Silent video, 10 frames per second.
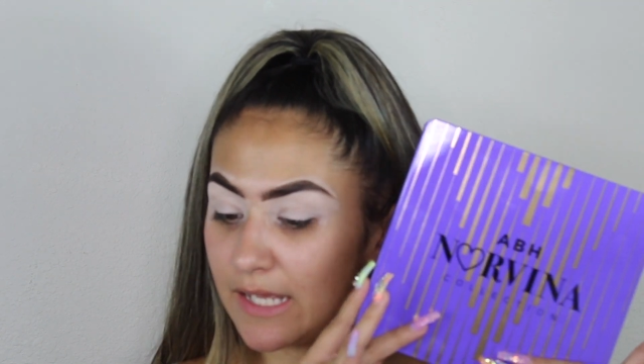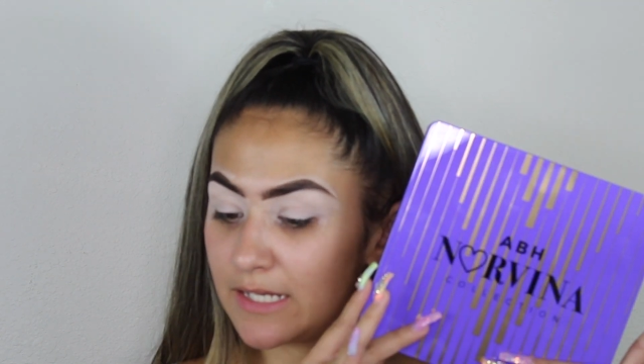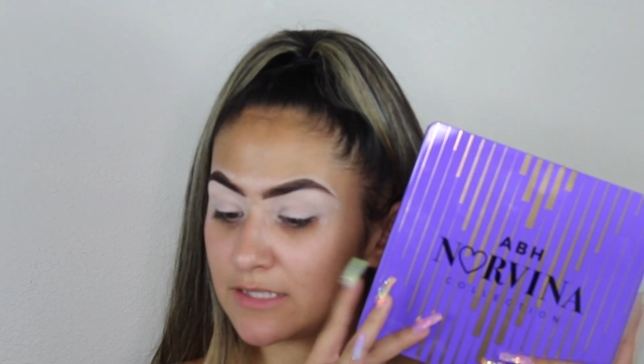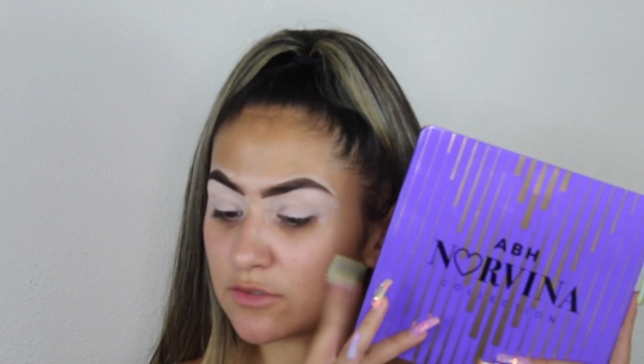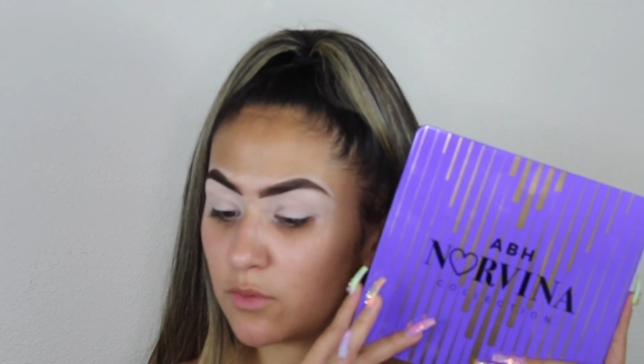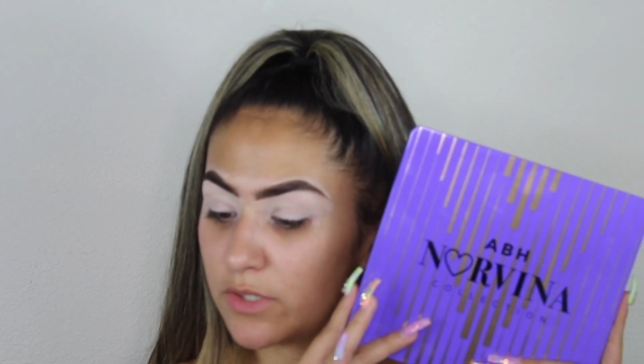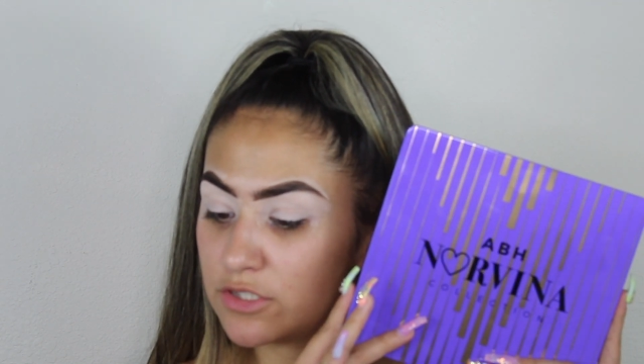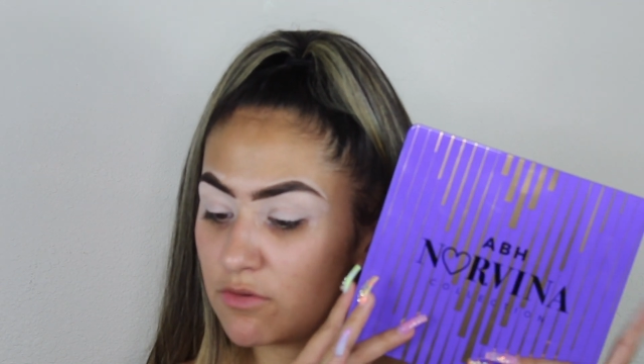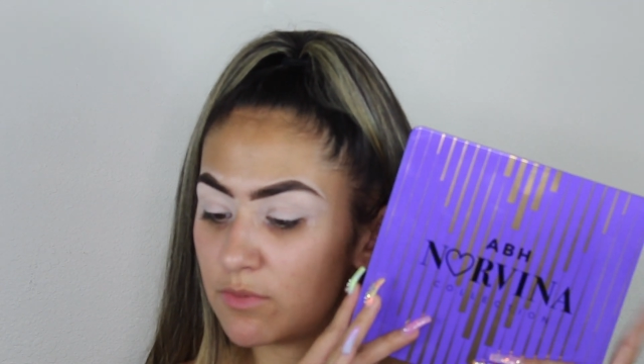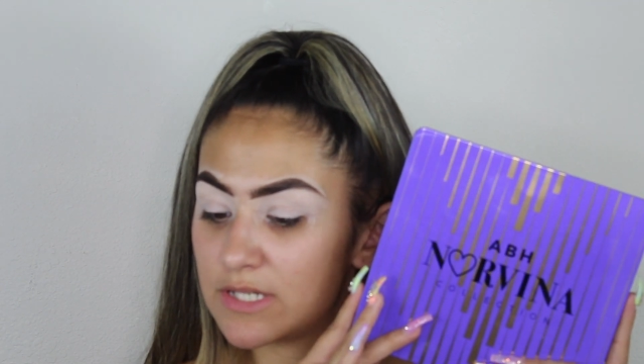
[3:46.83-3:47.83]
and it's going
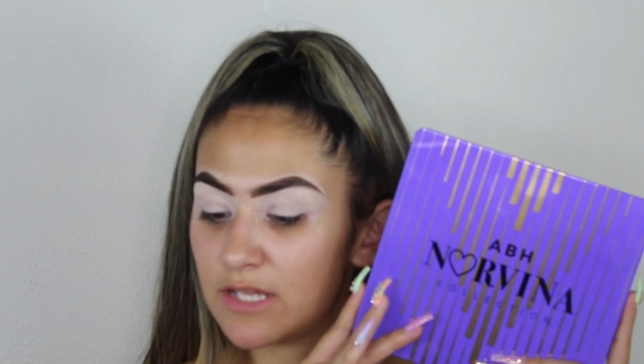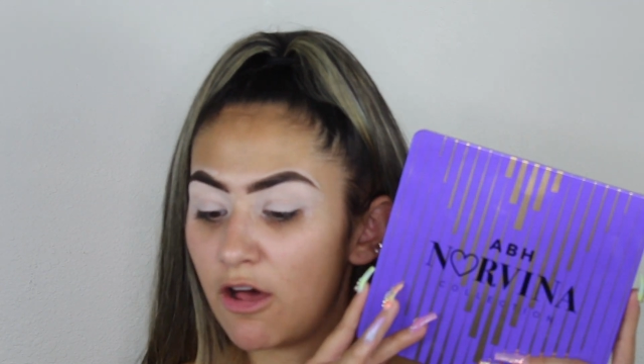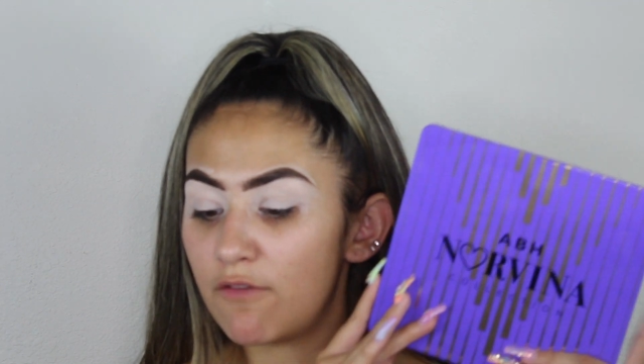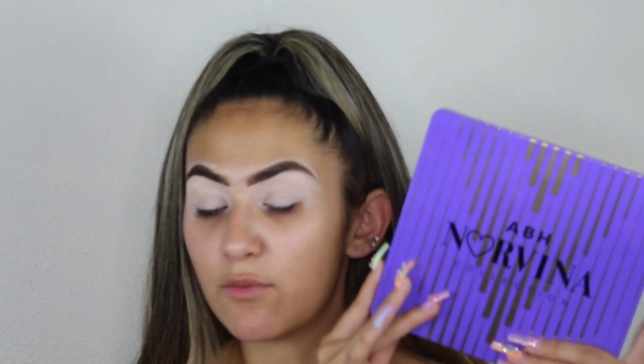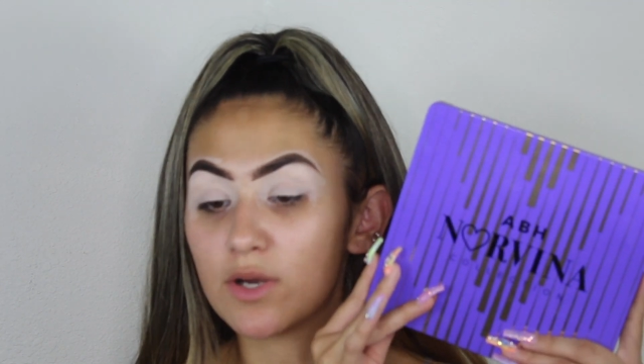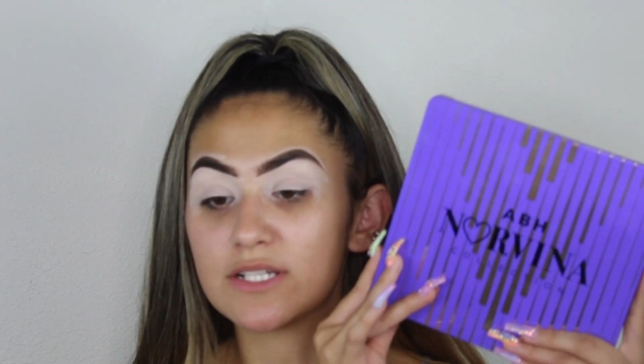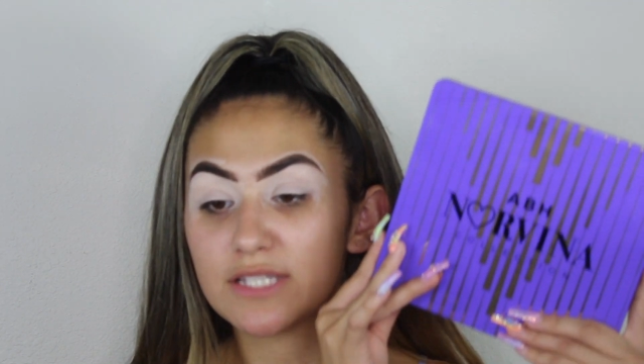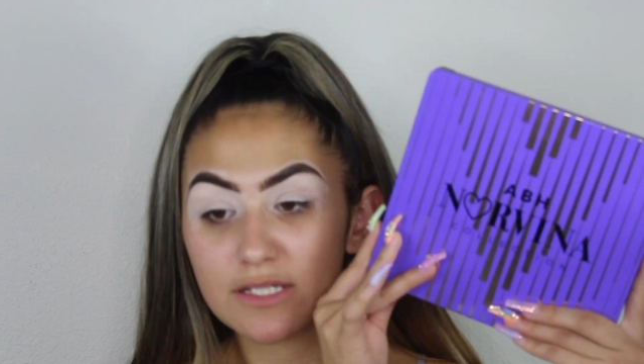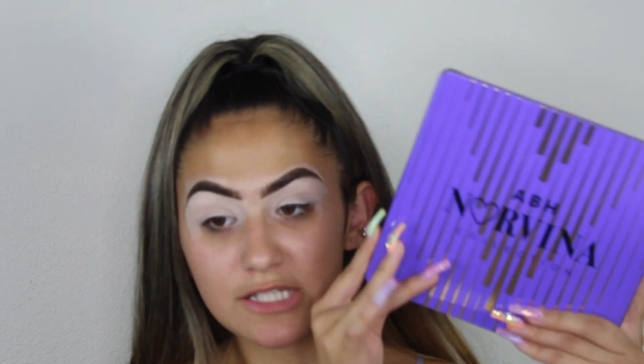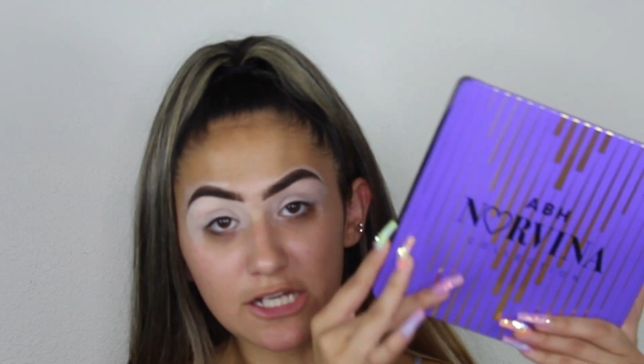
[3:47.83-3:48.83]
to retail for
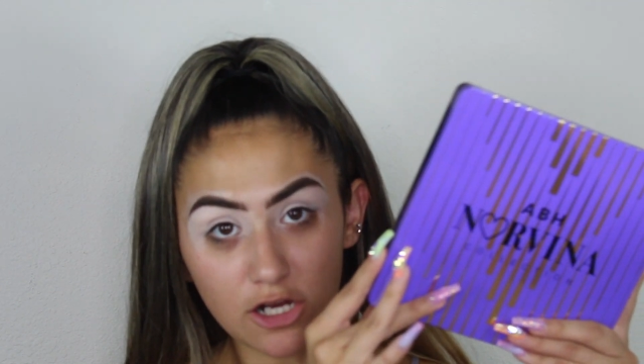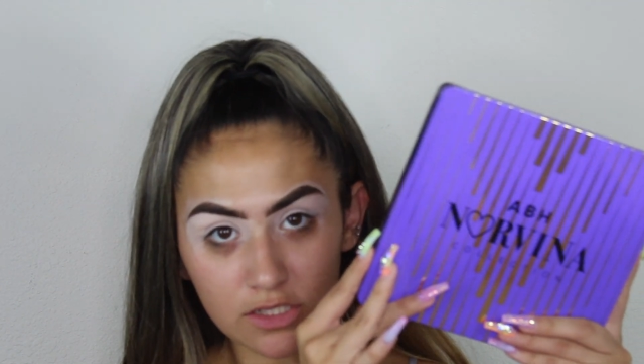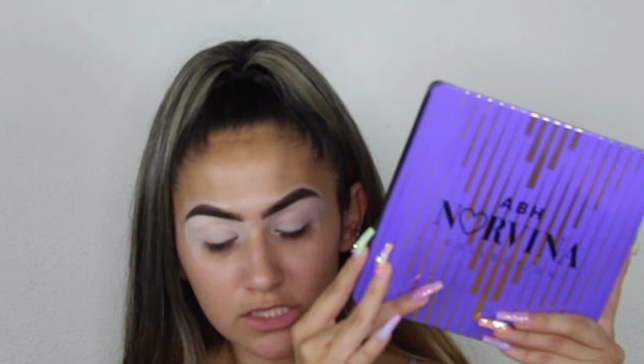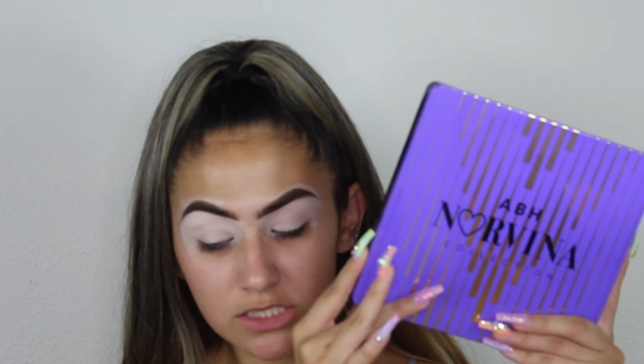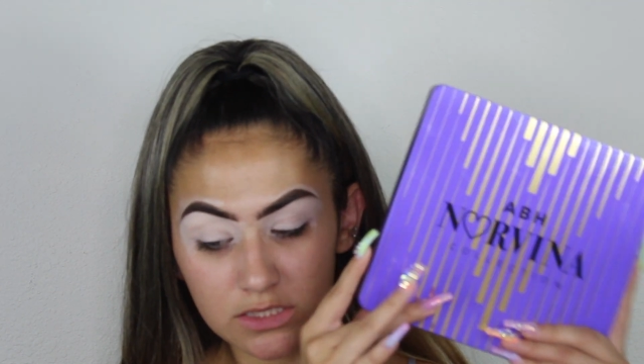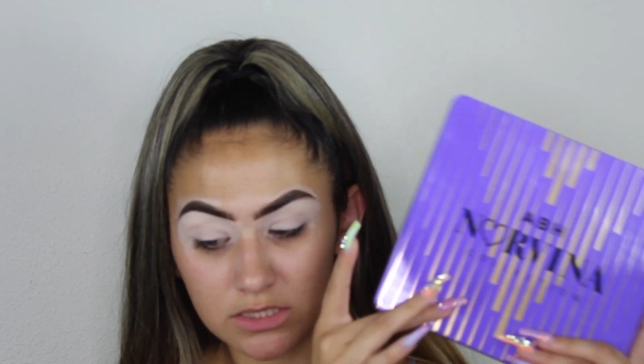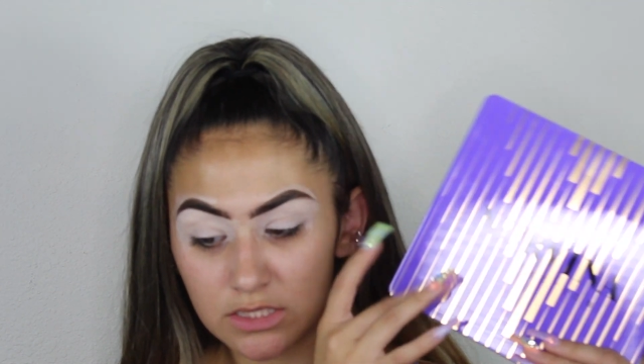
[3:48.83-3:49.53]
$60.